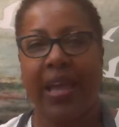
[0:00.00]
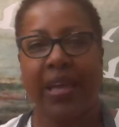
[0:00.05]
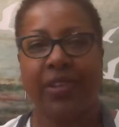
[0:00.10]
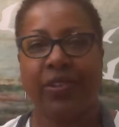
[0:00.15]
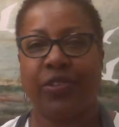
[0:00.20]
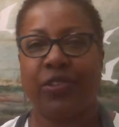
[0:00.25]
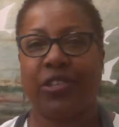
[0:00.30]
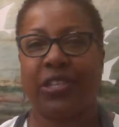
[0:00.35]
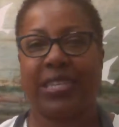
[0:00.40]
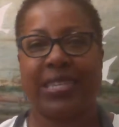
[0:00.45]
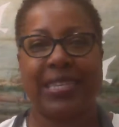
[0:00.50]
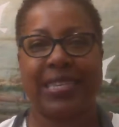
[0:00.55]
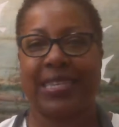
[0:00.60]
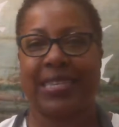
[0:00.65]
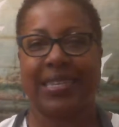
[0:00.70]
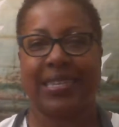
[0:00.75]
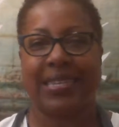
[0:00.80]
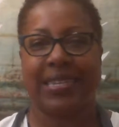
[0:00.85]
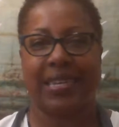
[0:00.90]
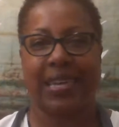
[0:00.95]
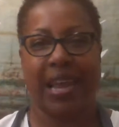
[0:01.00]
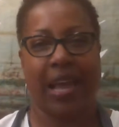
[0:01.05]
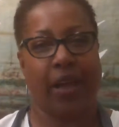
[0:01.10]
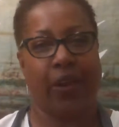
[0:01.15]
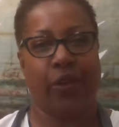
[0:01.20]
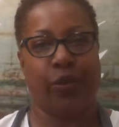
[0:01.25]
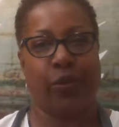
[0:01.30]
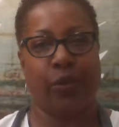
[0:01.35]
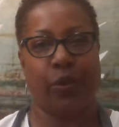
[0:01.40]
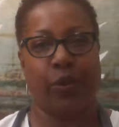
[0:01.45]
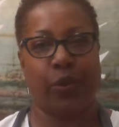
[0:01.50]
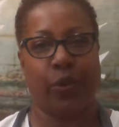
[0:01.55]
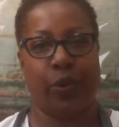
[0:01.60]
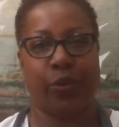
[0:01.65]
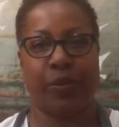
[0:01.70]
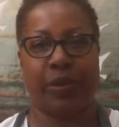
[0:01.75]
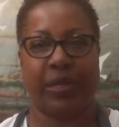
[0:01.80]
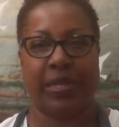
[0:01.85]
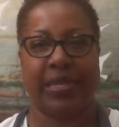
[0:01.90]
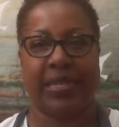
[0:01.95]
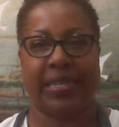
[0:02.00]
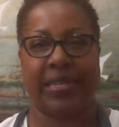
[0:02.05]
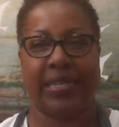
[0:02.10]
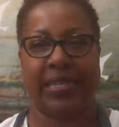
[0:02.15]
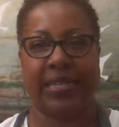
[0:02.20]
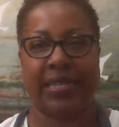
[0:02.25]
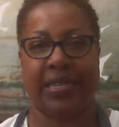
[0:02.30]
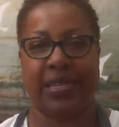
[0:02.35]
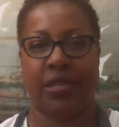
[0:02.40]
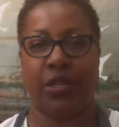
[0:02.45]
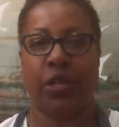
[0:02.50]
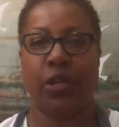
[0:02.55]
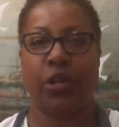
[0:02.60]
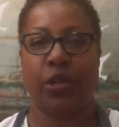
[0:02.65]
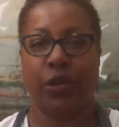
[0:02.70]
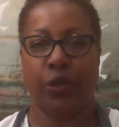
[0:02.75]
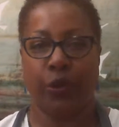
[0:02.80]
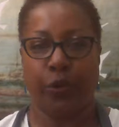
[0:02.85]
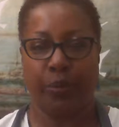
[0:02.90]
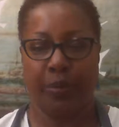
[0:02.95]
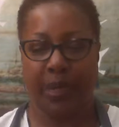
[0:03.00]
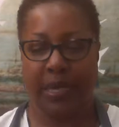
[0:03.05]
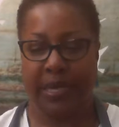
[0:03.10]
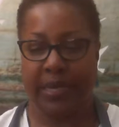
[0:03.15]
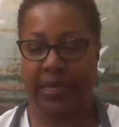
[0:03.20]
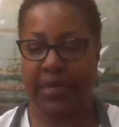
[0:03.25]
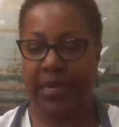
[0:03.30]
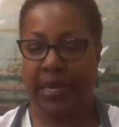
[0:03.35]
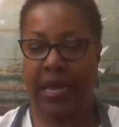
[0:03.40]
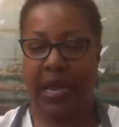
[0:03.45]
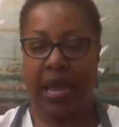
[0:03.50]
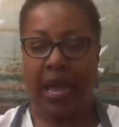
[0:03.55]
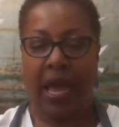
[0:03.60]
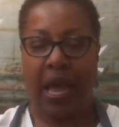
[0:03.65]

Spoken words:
and you just season it how you would normally season your meat.